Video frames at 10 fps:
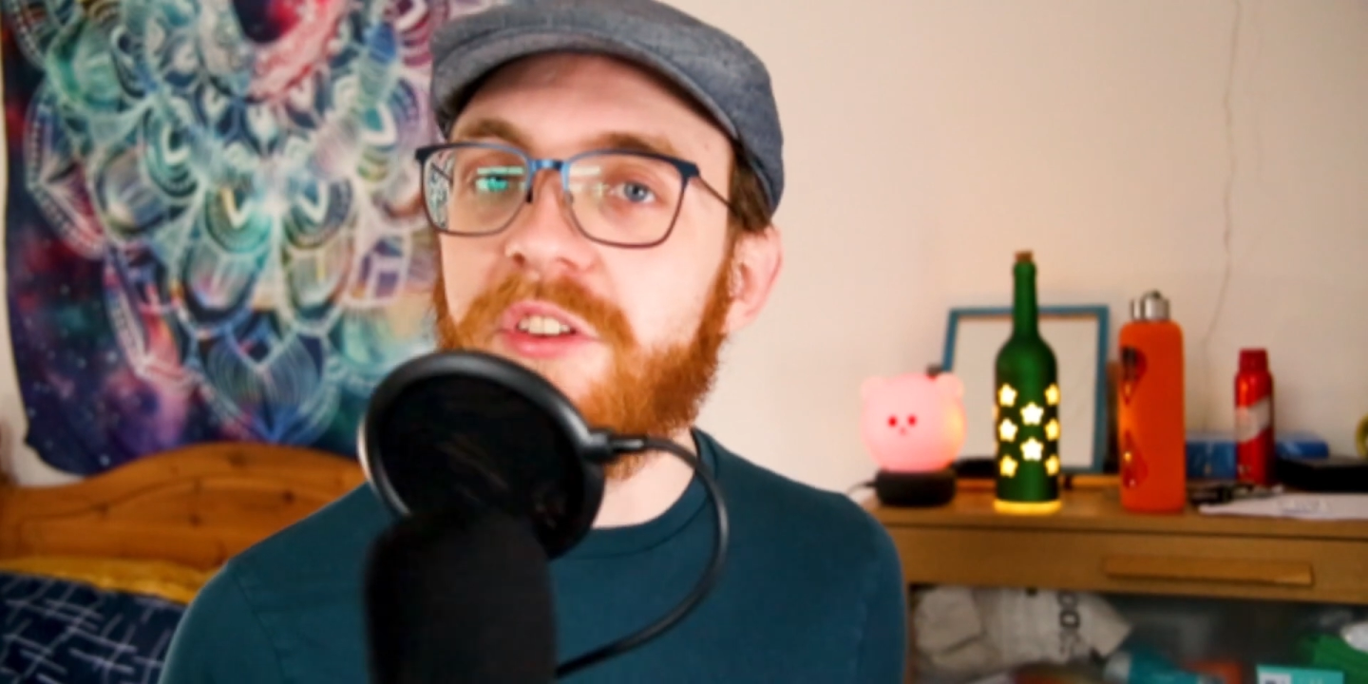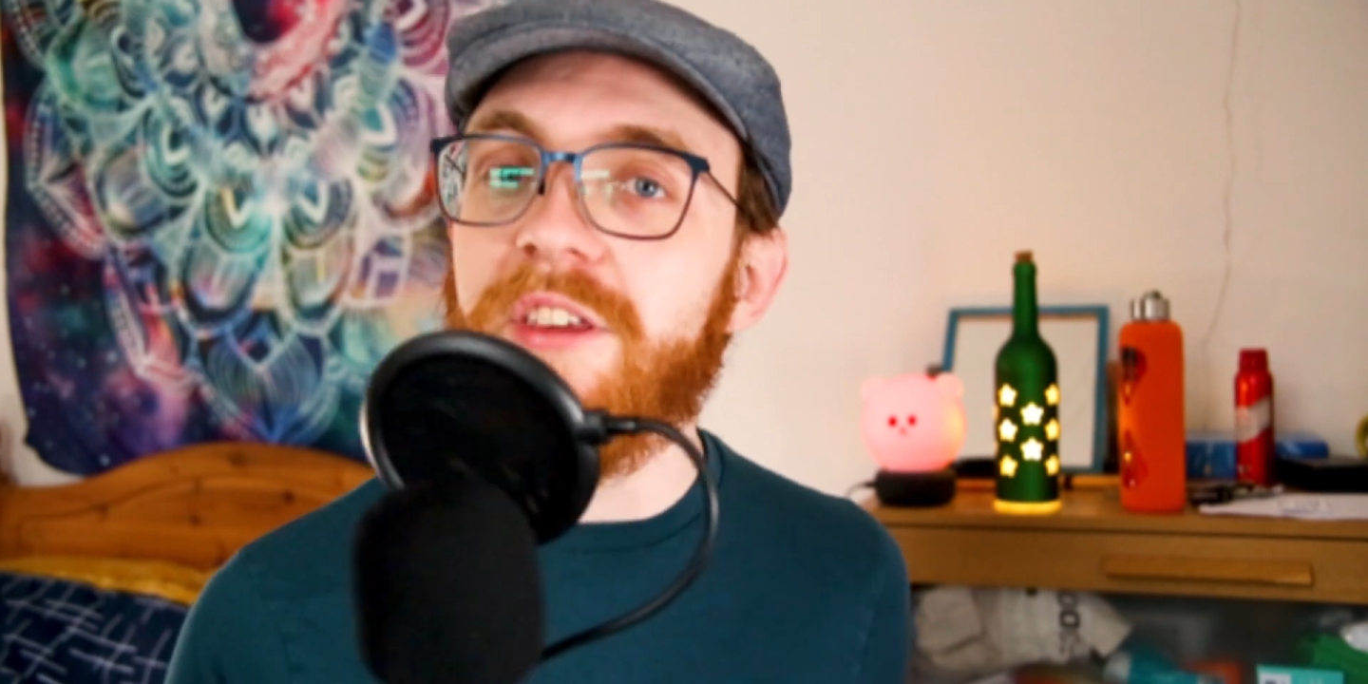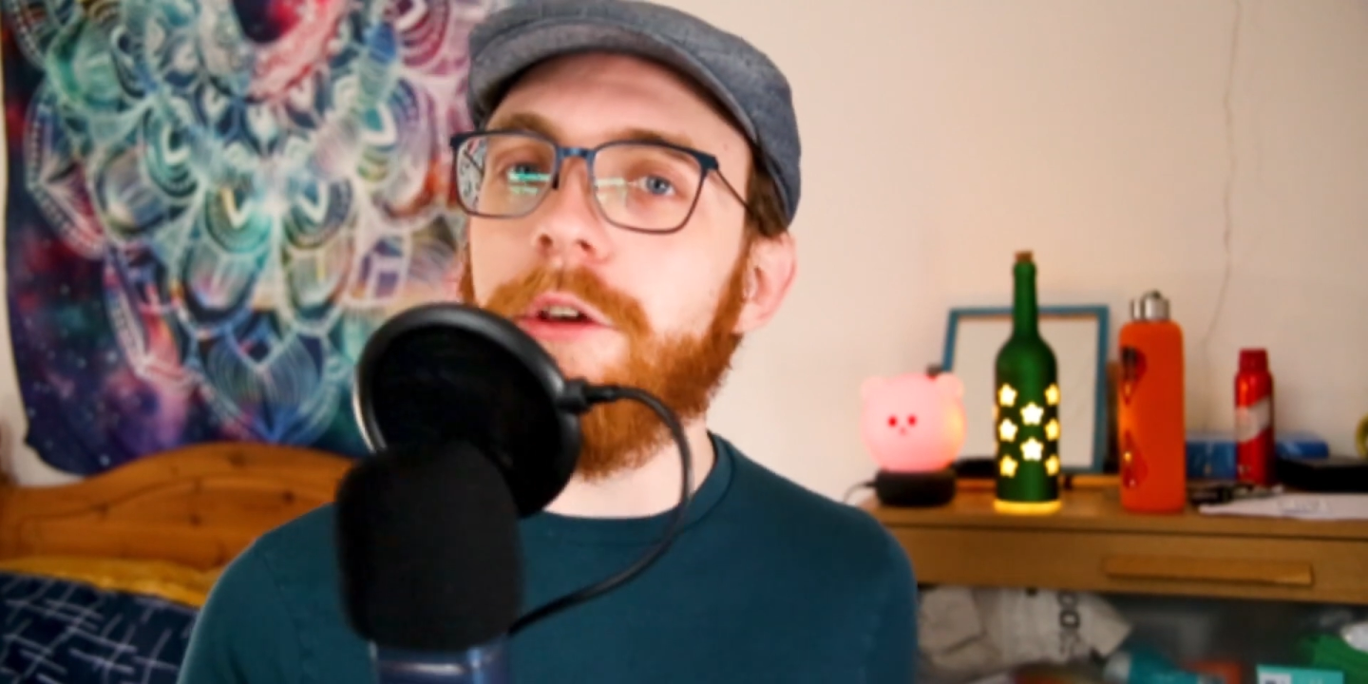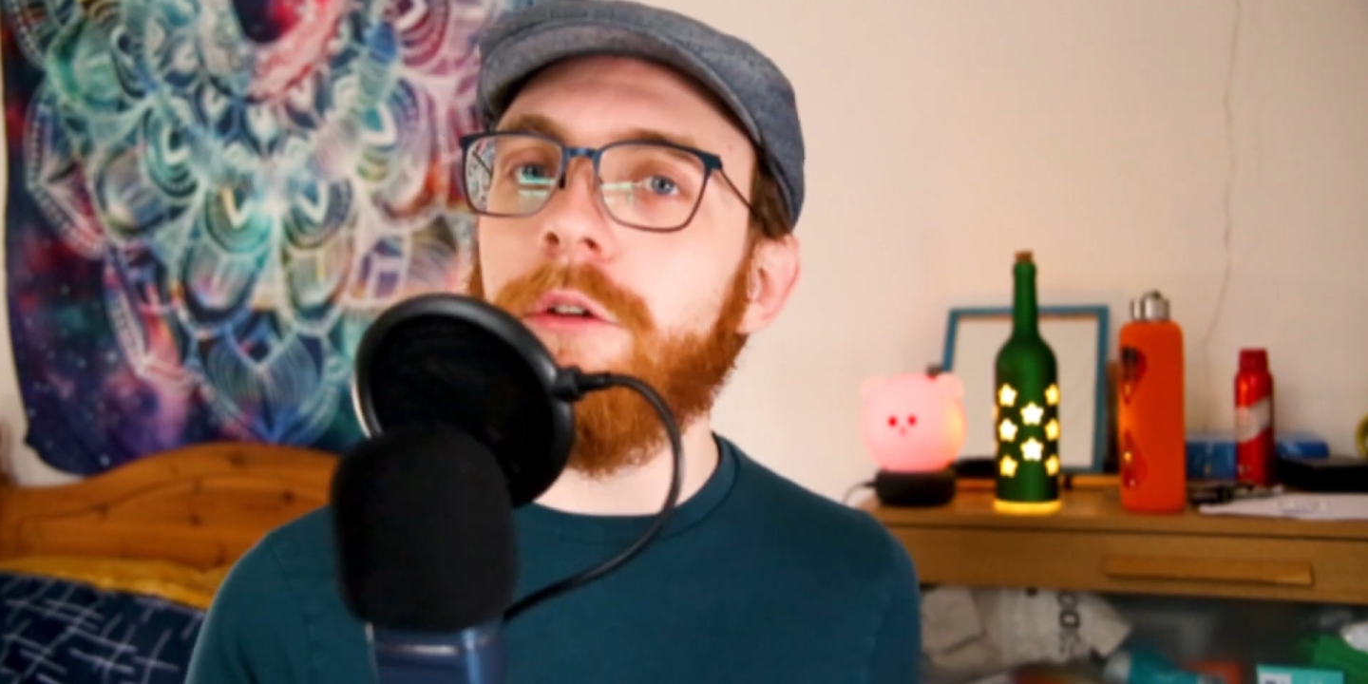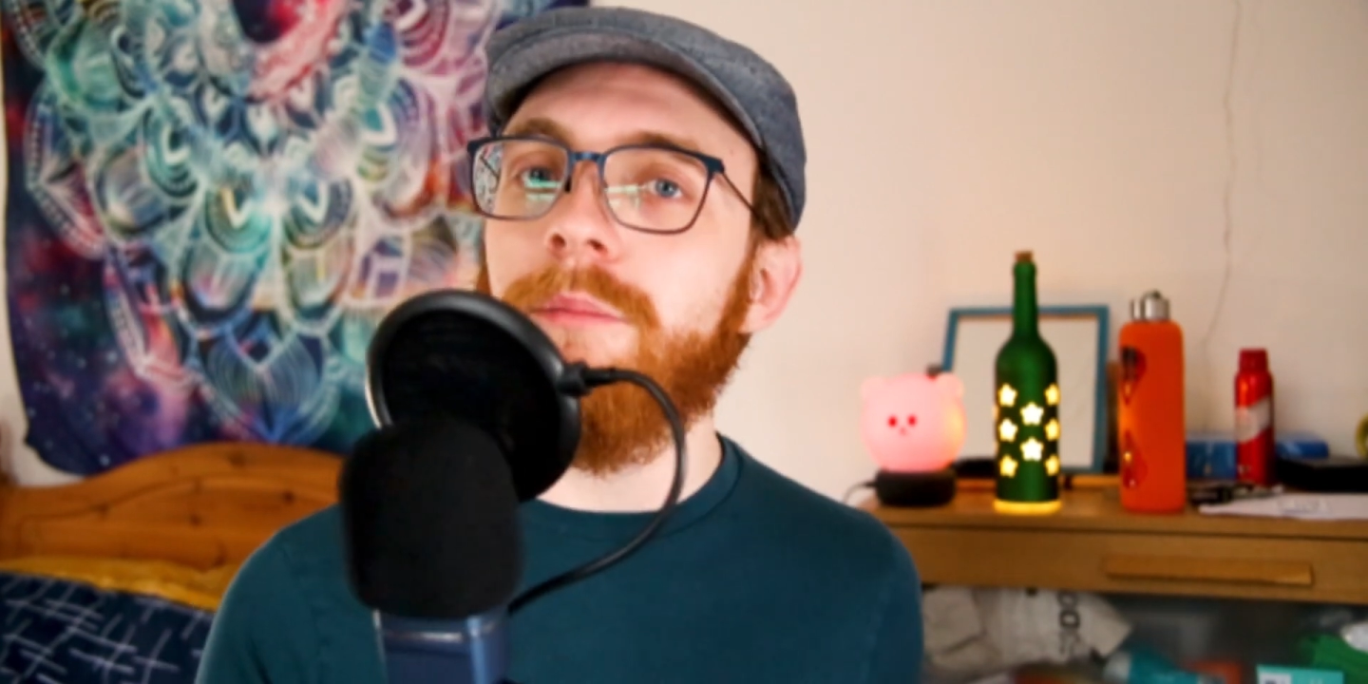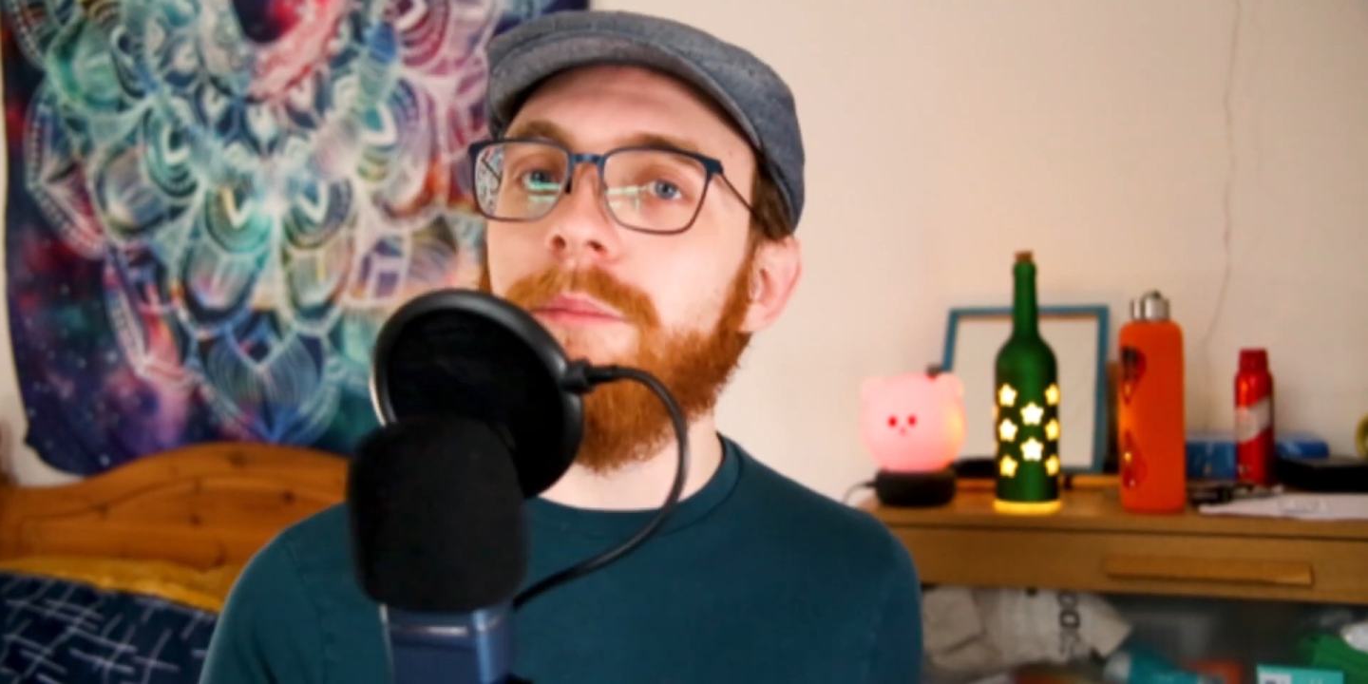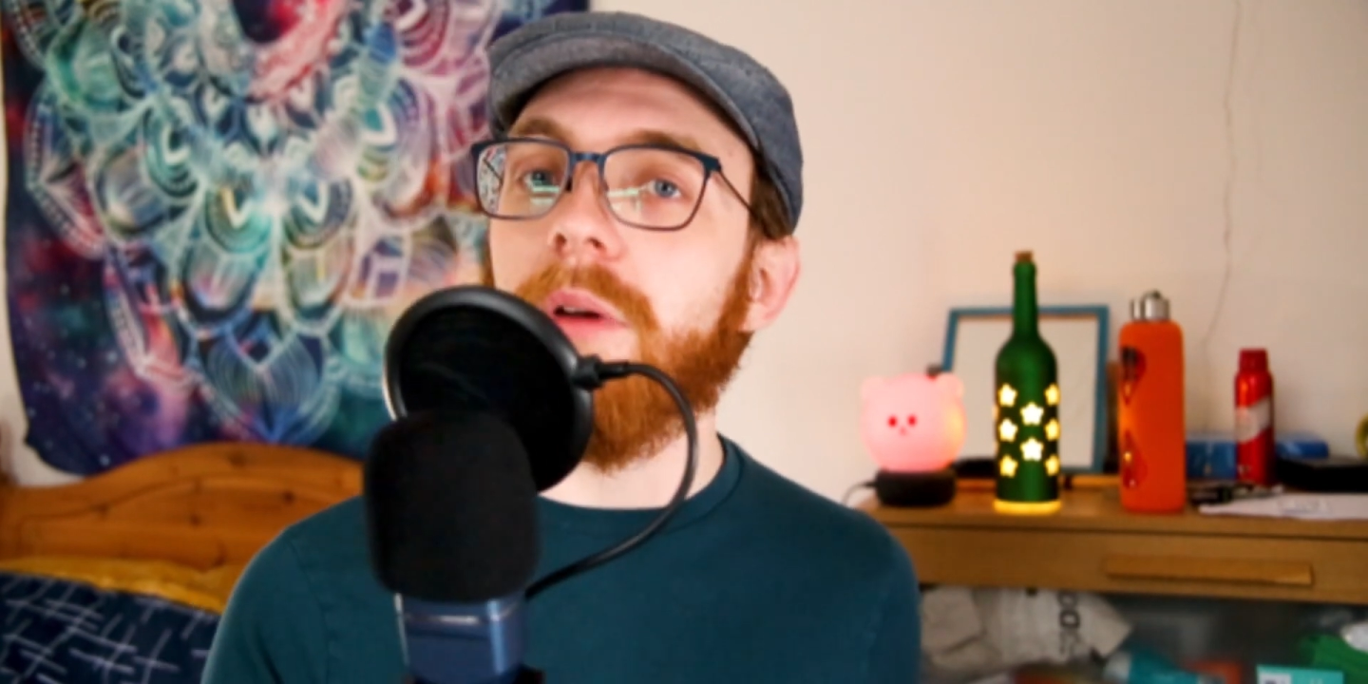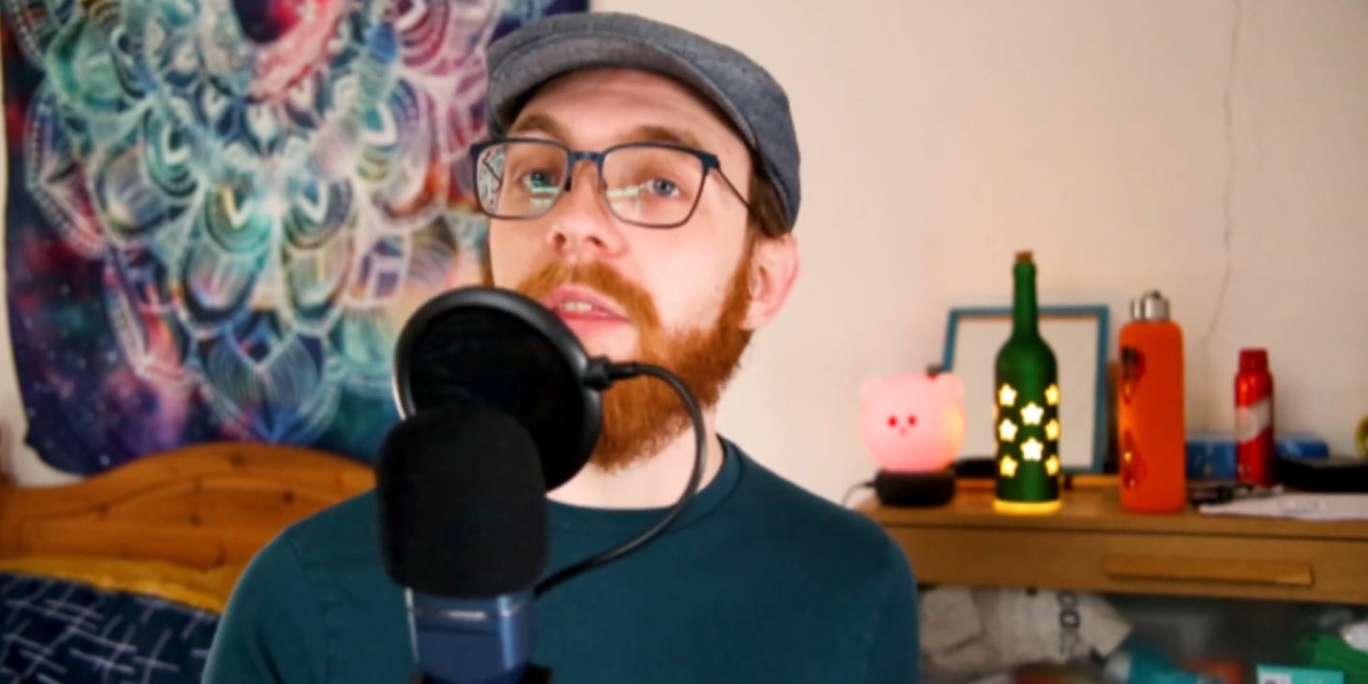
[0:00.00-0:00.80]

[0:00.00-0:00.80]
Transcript: see you